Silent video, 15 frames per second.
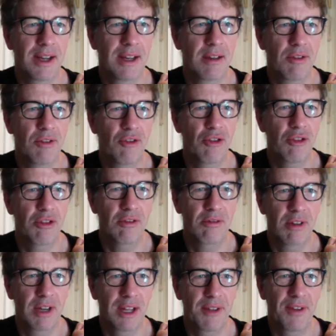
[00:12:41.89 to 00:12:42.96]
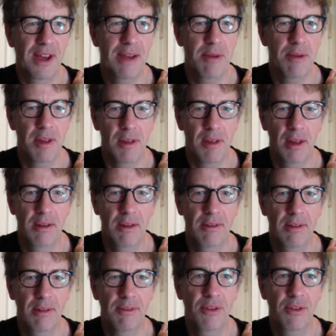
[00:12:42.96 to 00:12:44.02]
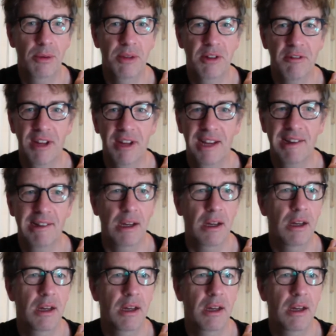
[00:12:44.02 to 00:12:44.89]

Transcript: extraordinarily famous former cricketer.